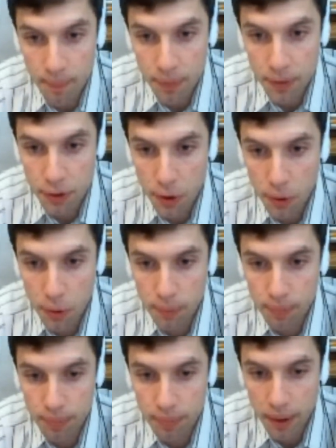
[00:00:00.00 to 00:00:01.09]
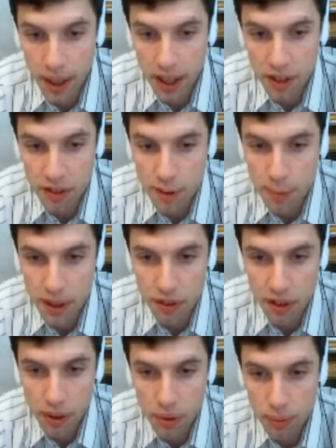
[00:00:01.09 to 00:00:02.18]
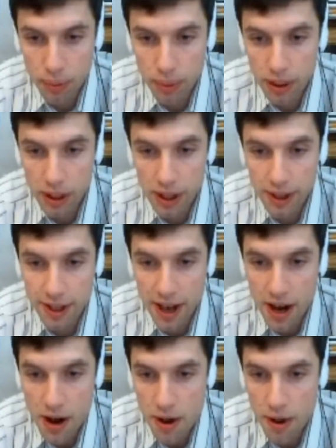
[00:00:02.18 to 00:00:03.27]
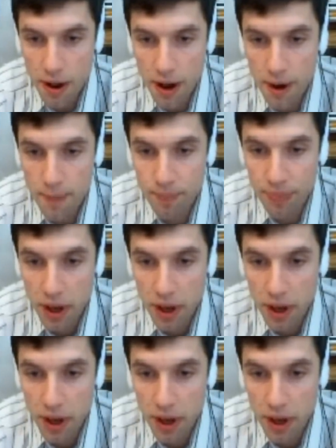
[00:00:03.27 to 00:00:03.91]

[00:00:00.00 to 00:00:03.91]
So I guess that's because I don't really care